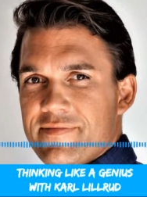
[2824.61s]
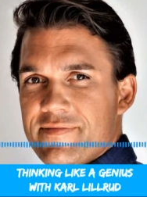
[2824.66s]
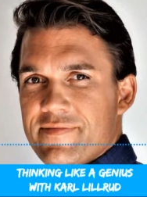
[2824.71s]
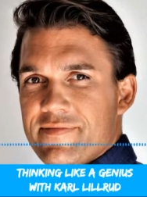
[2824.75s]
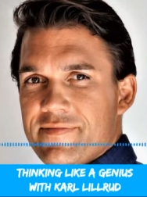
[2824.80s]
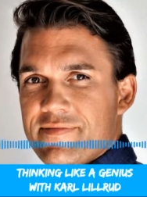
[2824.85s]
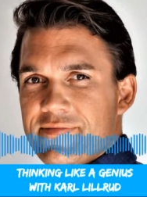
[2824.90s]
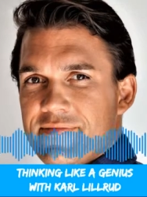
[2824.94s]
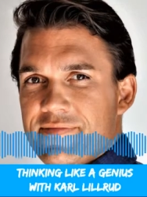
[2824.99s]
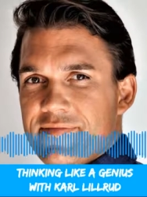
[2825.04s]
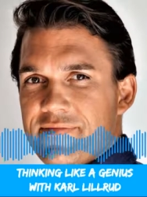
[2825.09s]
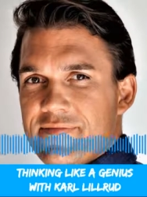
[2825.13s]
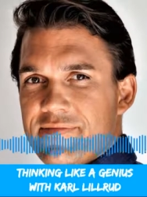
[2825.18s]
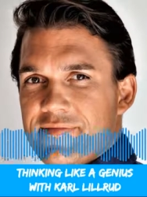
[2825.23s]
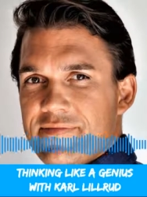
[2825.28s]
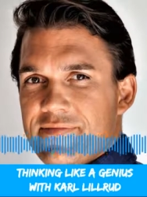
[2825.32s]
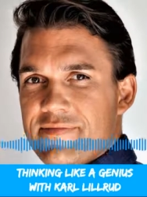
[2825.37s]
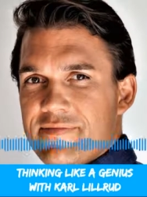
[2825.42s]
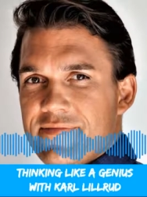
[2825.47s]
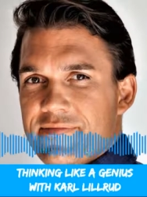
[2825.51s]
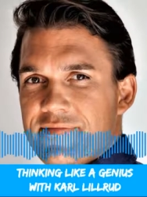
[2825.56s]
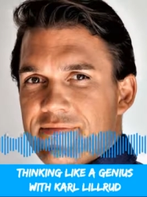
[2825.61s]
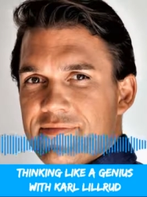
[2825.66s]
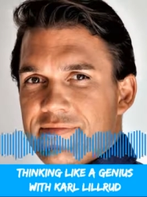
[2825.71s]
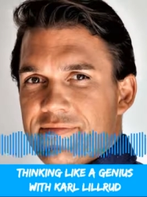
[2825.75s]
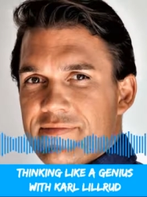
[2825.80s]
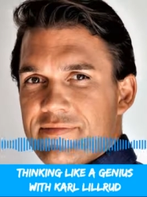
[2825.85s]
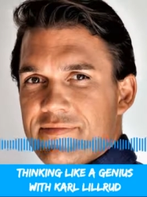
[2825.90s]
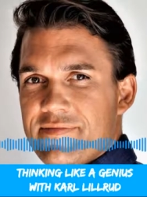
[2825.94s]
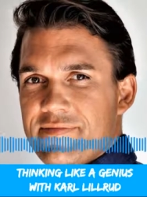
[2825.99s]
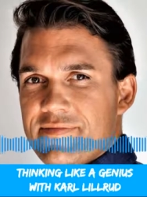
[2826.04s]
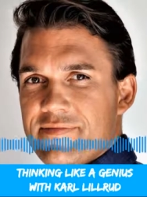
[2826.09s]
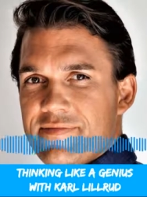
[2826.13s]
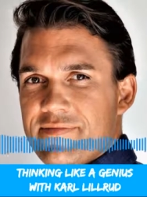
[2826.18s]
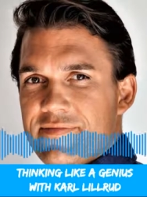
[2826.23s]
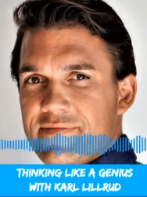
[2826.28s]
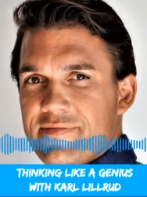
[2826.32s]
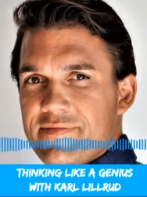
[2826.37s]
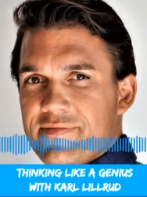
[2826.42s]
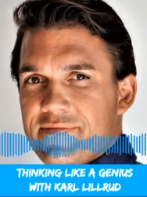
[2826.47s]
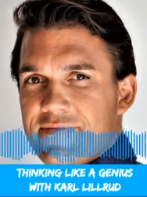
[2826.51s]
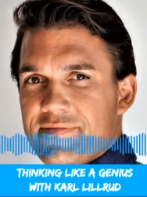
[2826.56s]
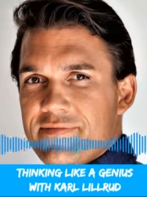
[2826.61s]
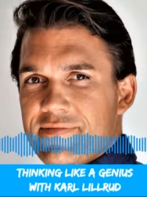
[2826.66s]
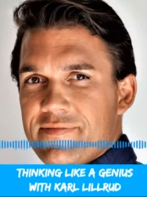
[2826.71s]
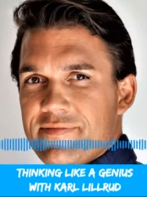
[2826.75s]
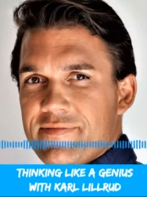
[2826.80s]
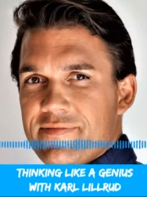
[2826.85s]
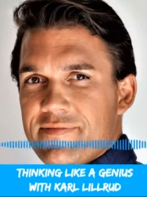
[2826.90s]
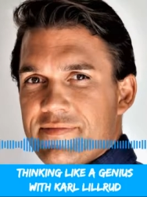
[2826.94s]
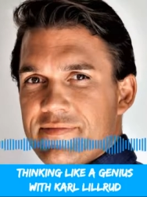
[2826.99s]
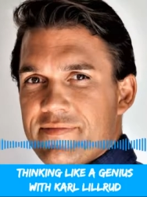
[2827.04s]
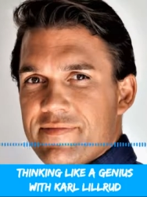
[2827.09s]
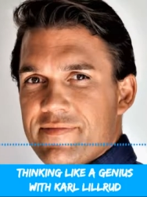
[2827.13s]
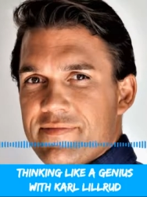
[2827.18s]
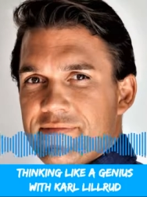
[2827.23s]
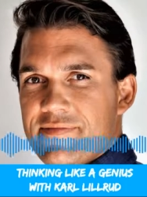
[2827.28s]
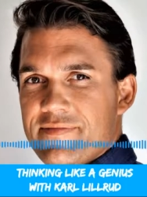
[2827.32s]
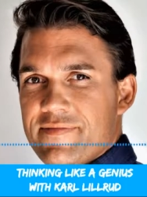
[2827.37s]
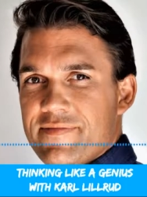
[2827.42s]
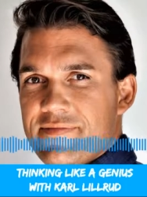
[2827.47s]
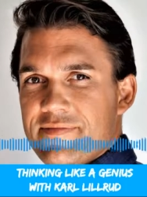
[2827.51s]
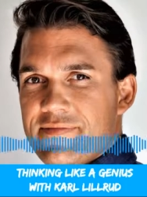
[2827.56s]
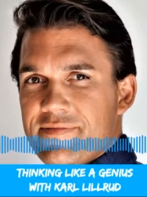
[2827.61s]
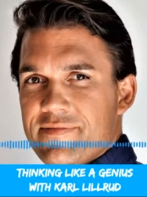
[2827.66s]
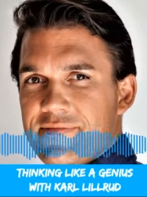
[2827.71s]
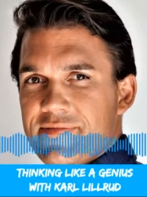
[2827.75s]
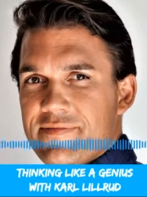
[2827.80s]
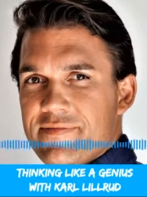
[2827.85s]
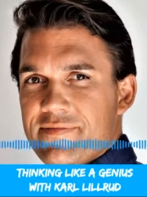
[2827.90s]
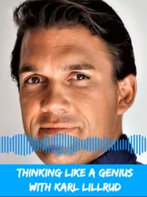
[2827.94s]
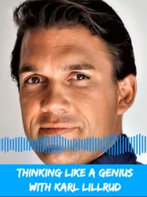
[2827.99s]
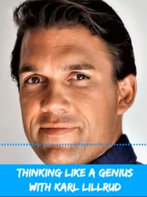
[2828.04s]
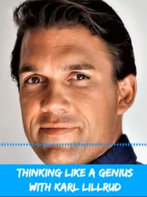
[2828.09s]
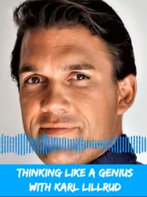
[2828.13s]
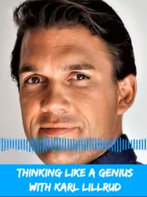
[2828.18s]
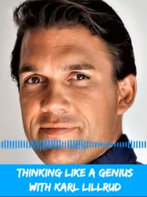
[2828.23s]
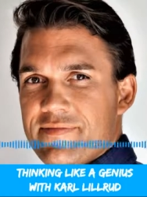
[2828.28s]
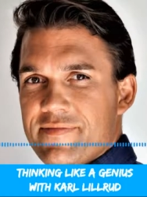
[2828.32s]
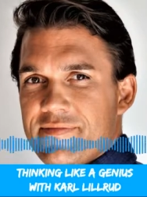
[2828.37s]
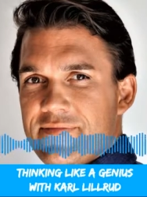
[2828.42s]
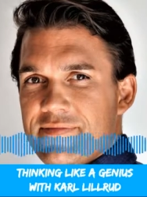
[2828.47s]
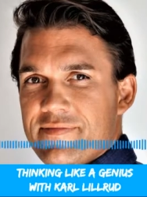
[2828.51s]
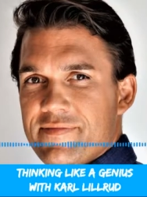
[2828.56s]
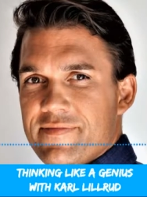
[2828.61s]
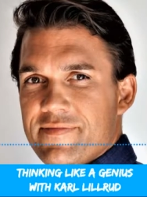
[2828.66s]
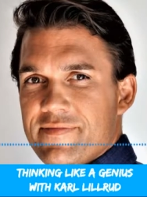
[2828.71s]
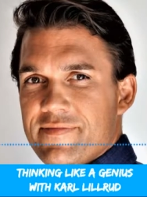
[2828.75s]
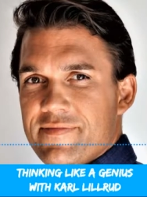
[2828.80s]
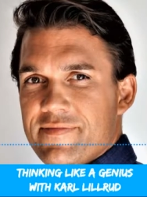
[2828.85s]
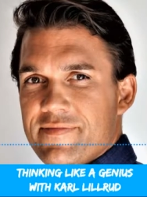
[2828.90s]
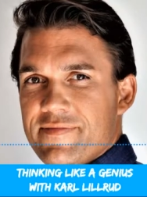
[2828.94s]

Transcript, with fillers: uh, every now and then in your memory you just revisit this thought